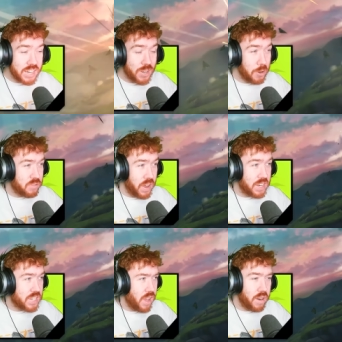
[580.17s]
it's
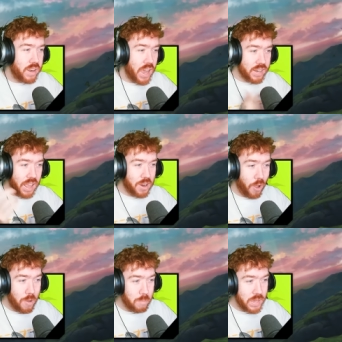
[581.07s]
Lostvayne's son. That that
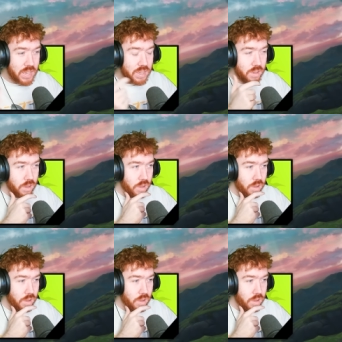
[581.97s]
can't be